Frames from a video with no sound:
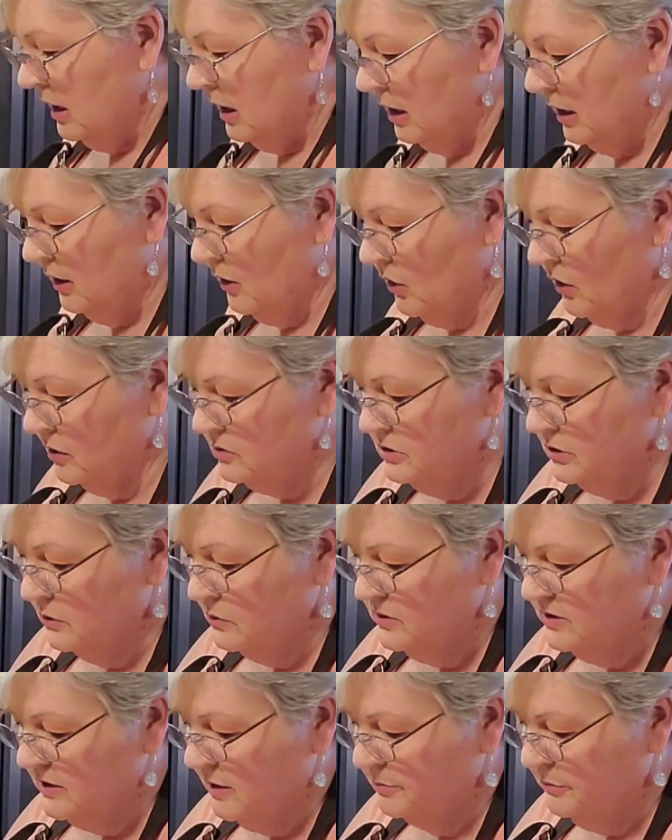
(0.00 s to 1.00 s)
And
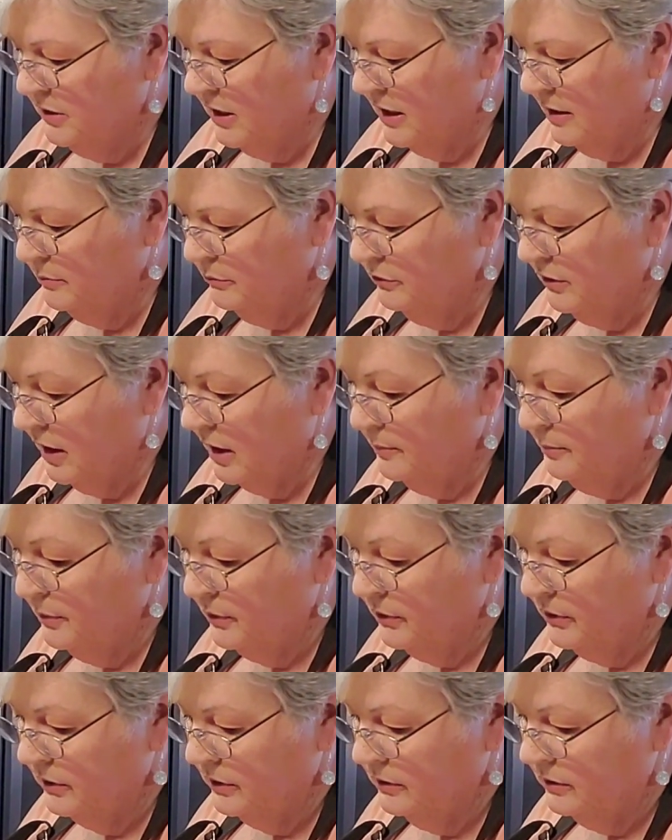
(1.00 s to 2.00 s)
also sometimes I
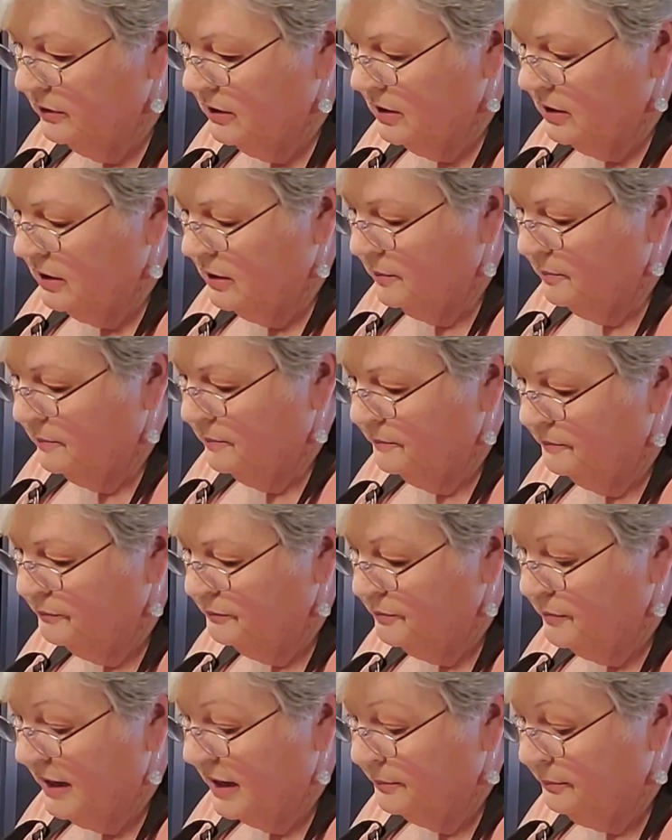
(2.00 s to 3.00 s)
put
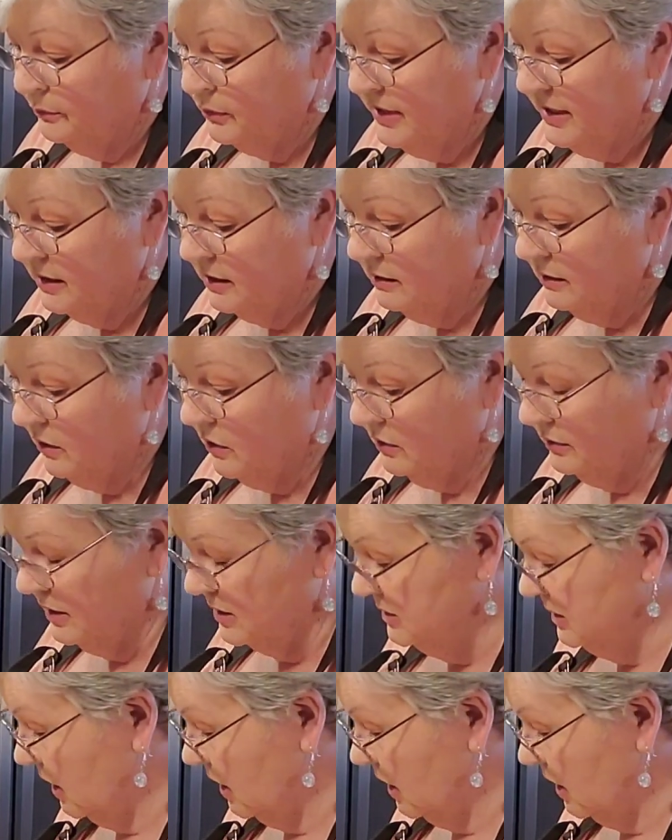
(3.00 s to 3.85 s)
paprika on the